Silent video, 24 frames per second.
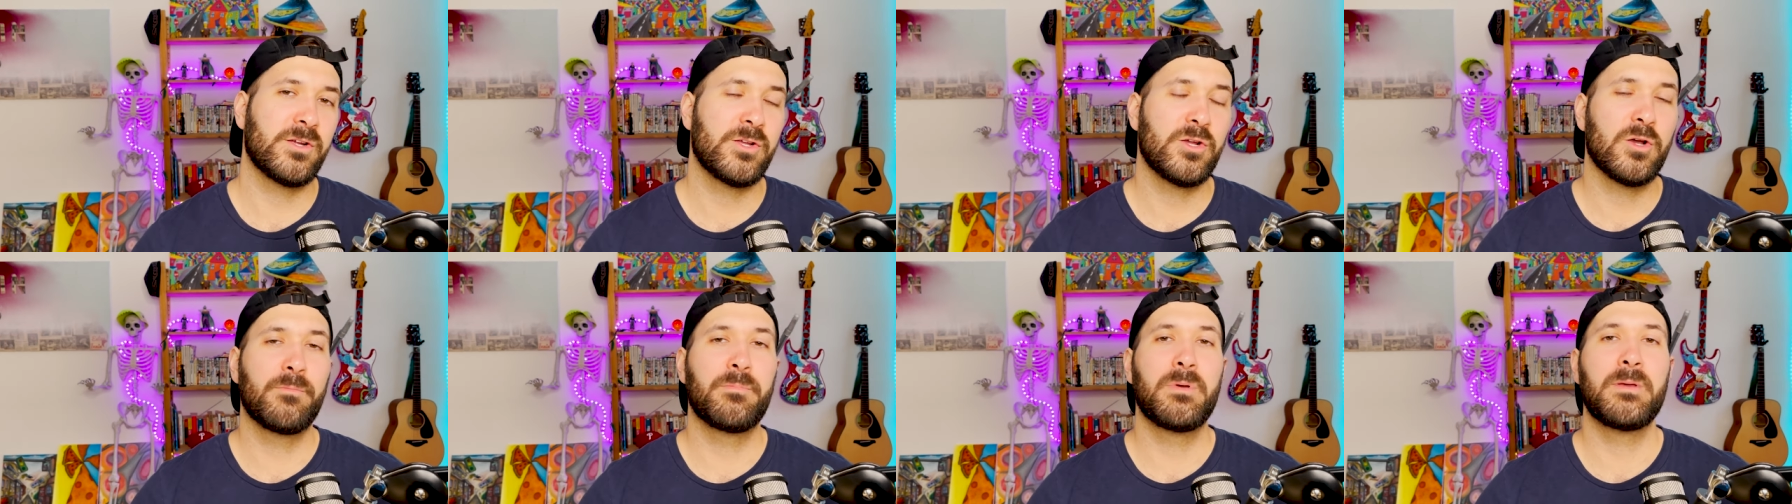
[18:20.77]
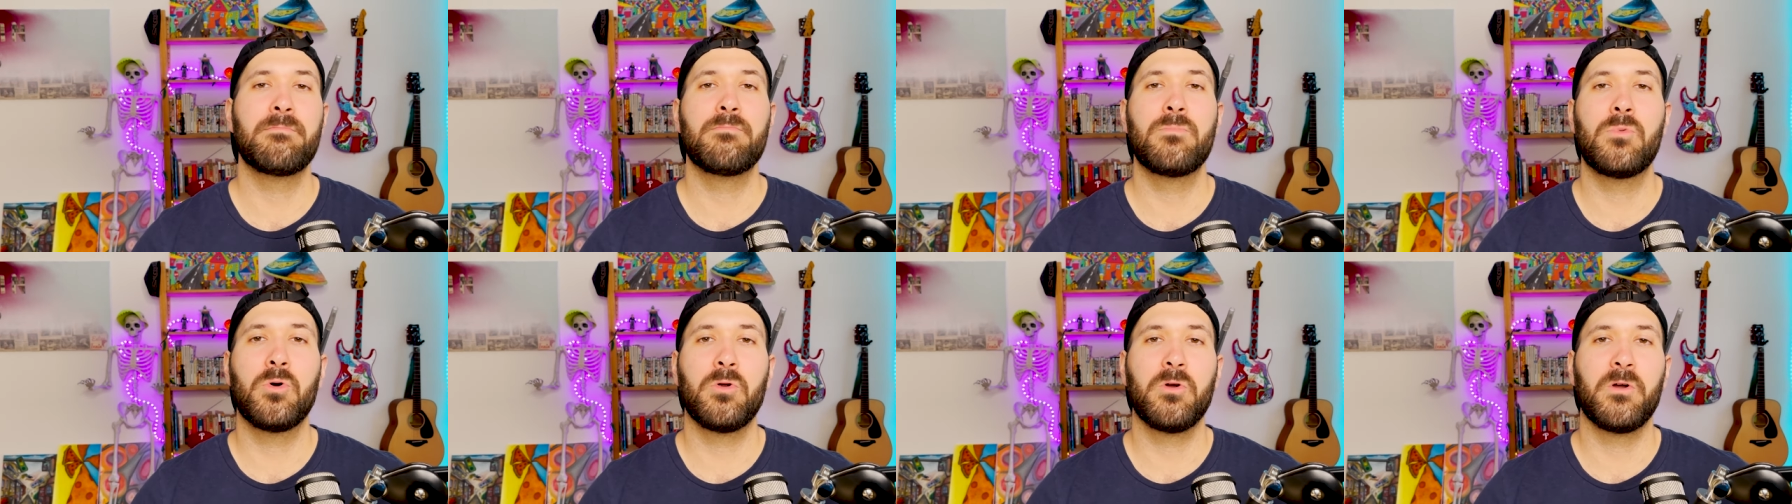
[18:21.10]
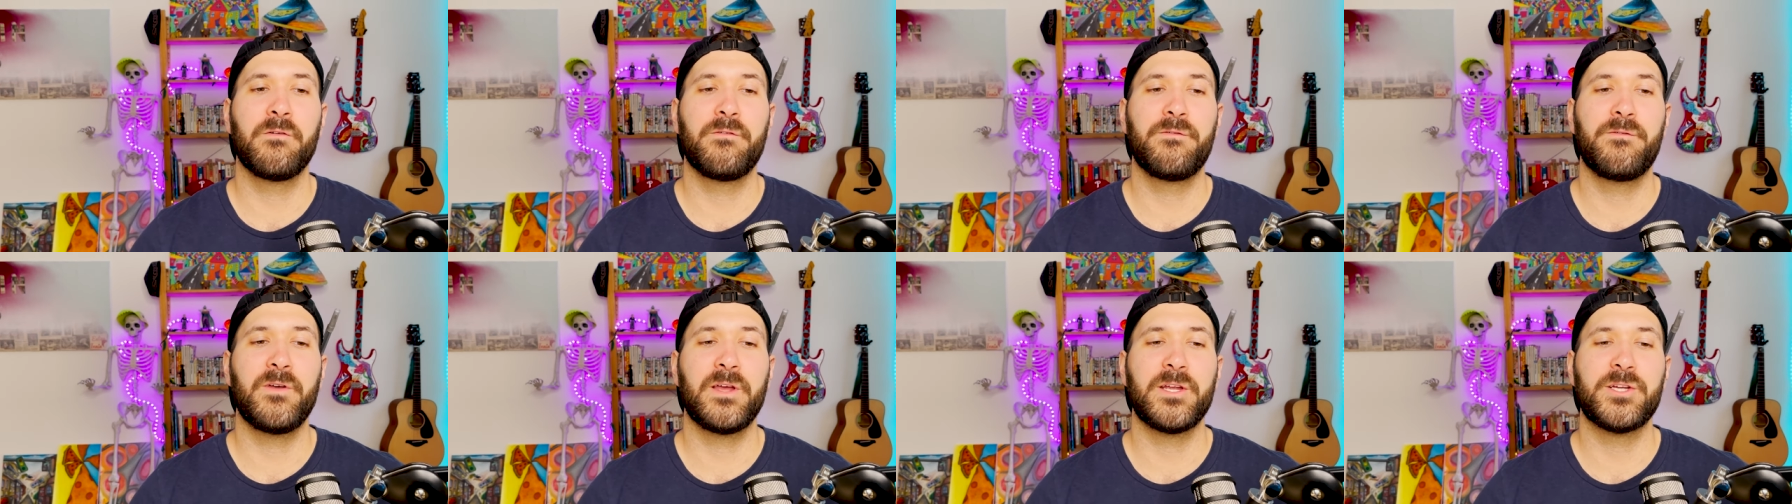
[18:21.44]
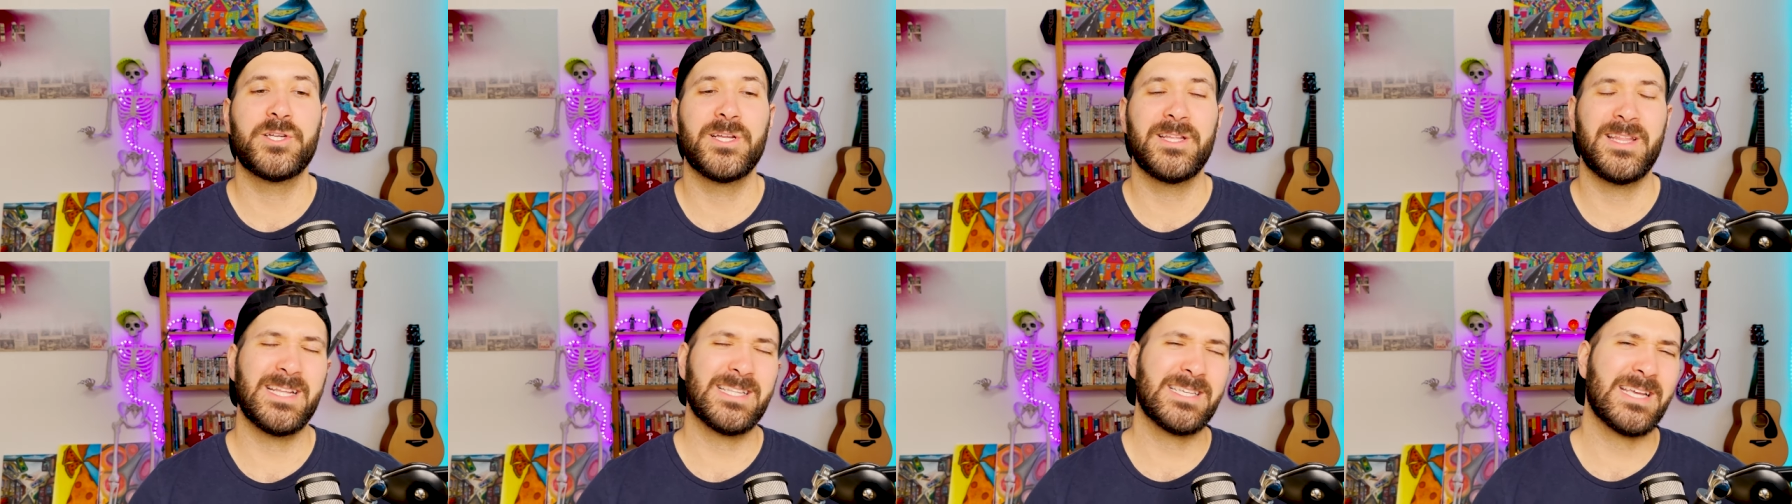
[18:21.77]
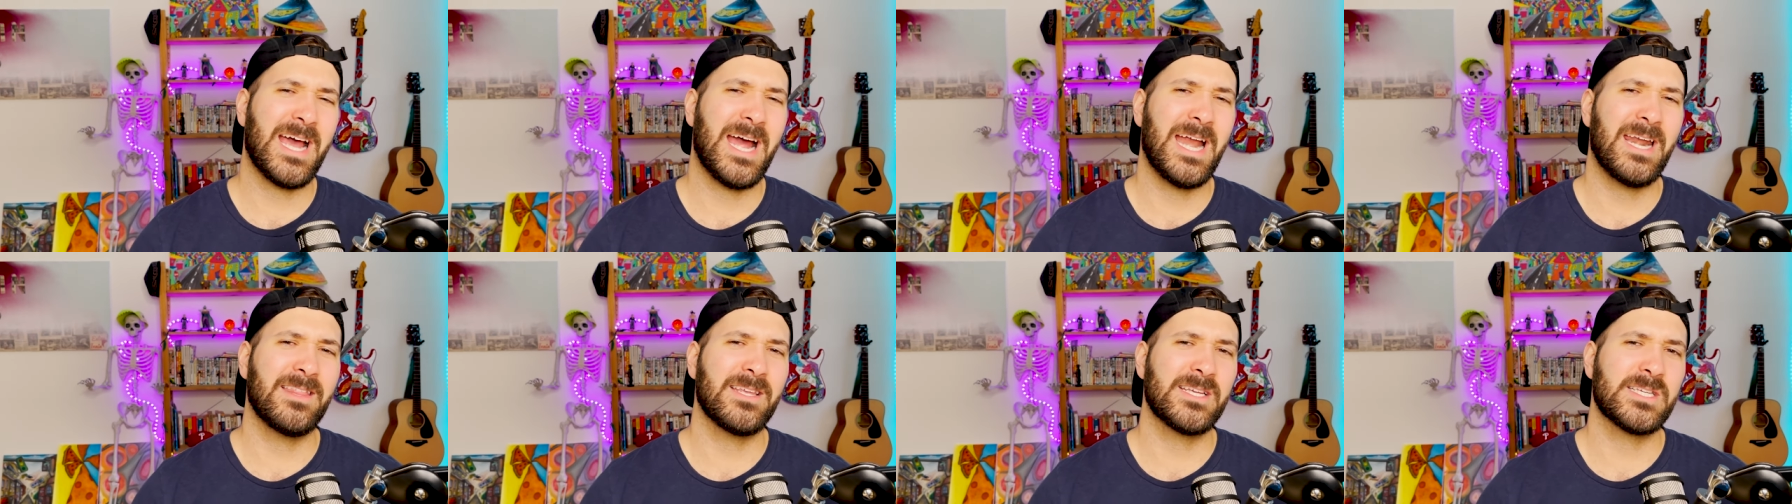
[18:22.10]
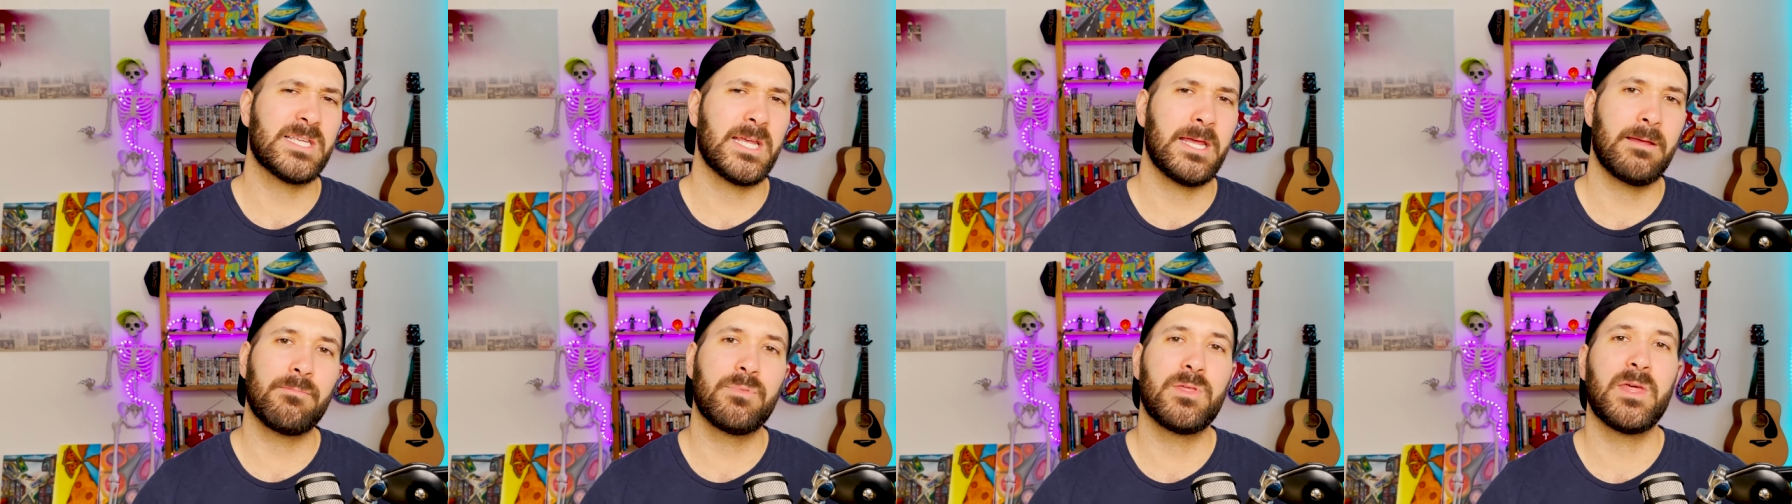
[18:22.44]
you'll be more efficient. That's kind of the
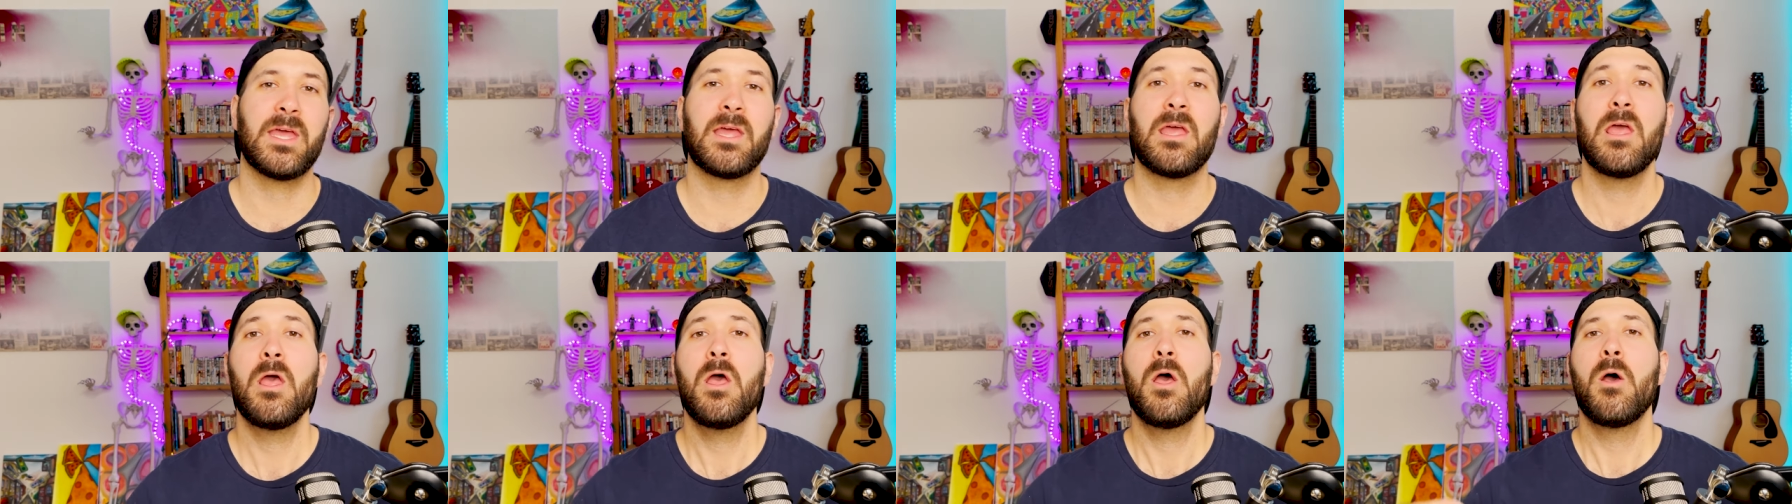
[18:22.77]
same thing,